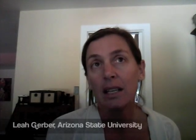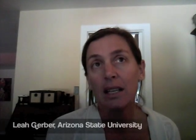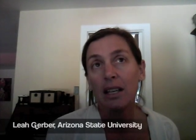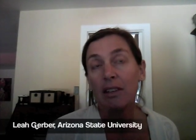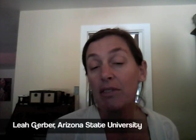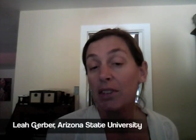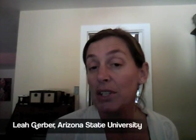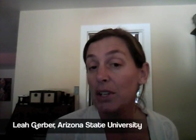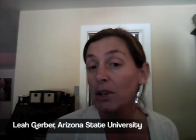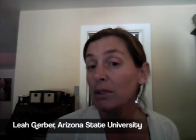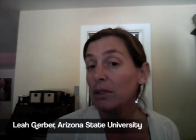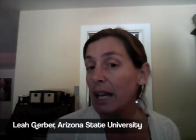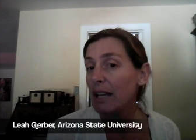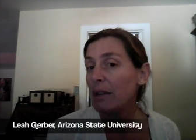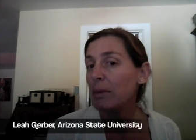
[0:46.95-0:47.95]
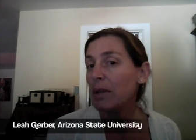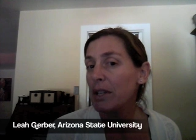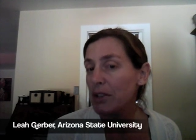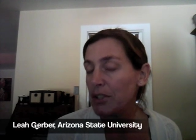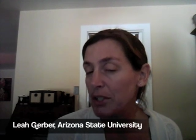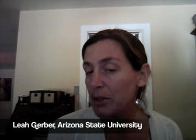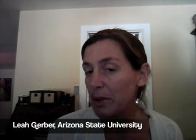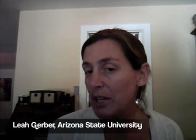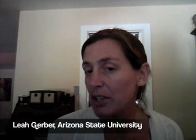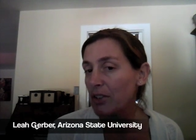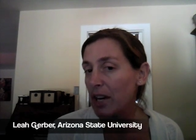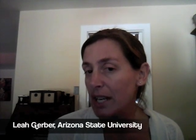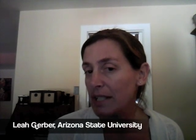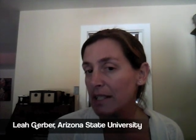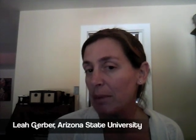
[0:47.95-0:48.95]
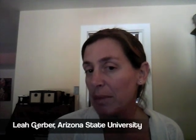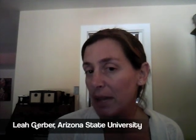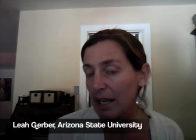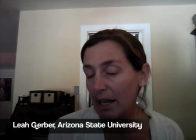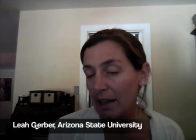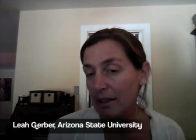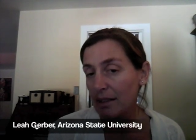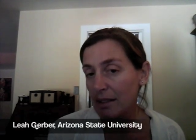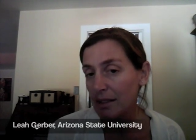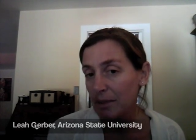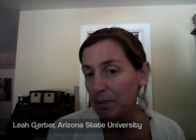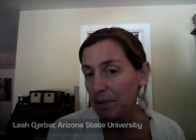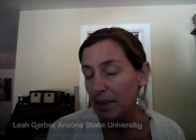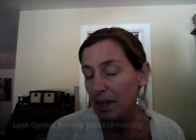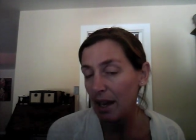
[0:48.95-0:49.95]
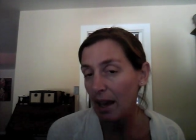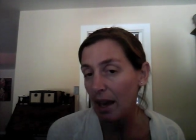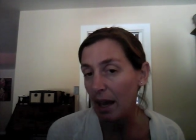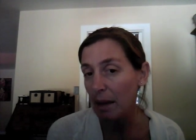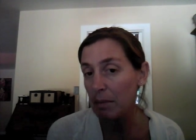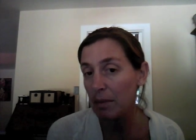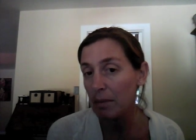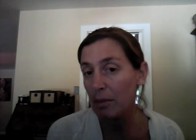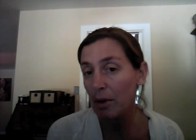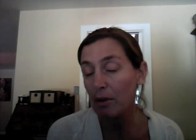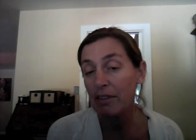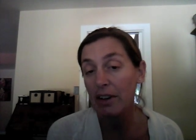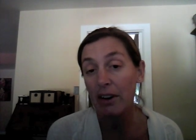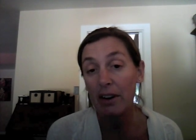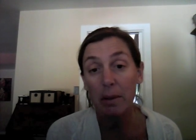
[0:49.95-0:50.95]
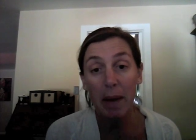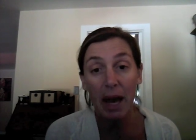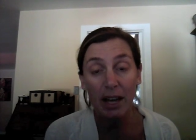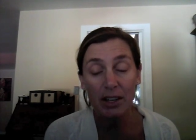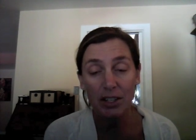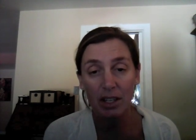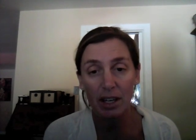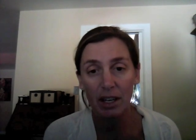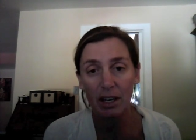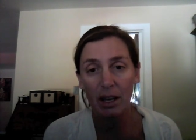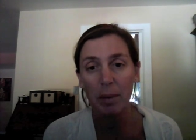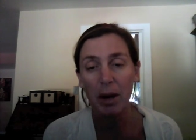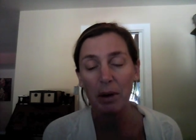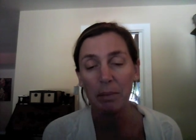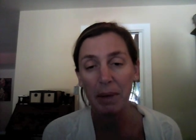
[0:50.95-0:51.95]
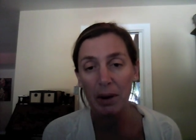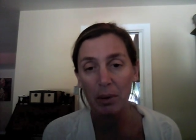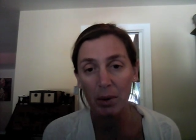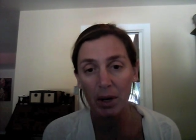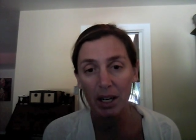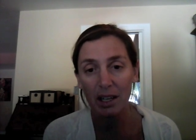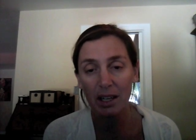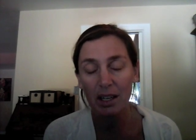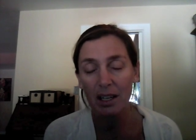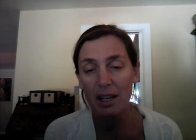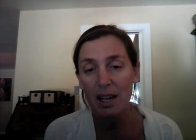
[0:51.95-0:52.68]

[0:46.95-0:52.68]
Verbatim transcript: If you don't like what you're doing, try something else. I'm very passionate about my work.